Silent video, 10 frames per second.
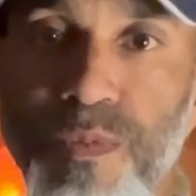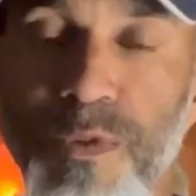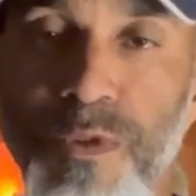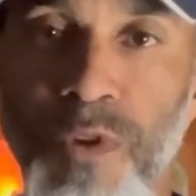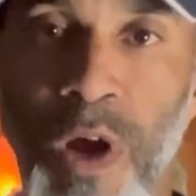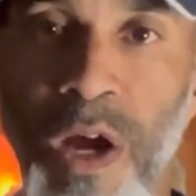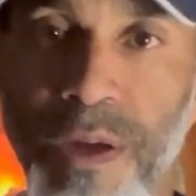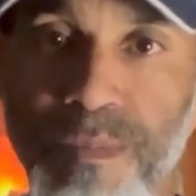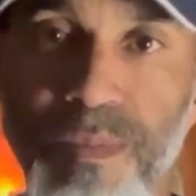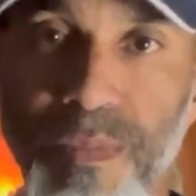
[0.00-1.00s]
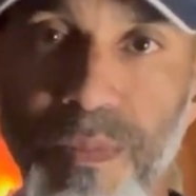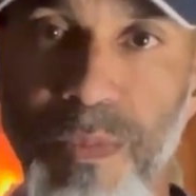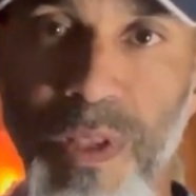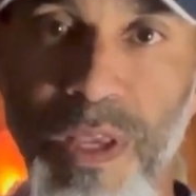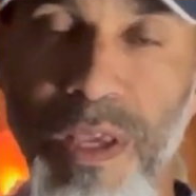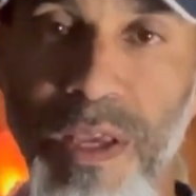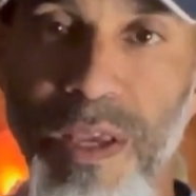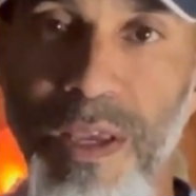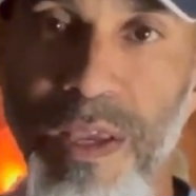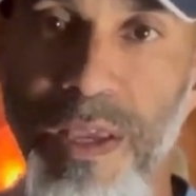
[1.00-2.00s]
draw
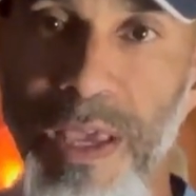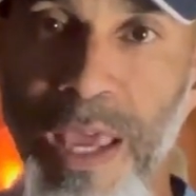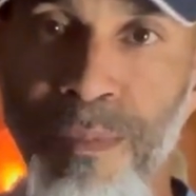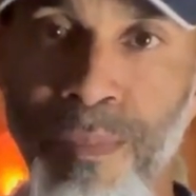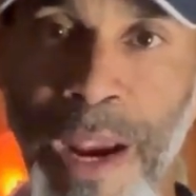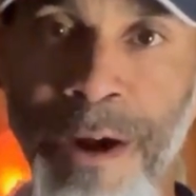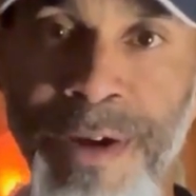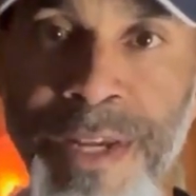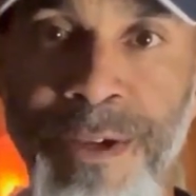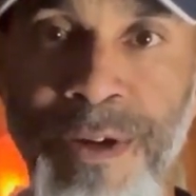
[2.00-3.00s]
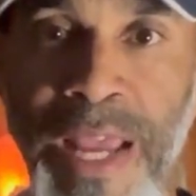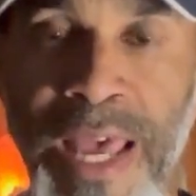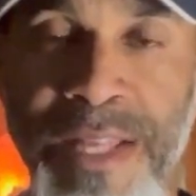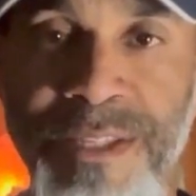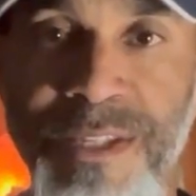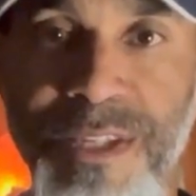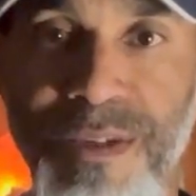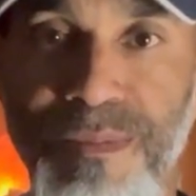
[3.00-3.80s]
and marry your hands,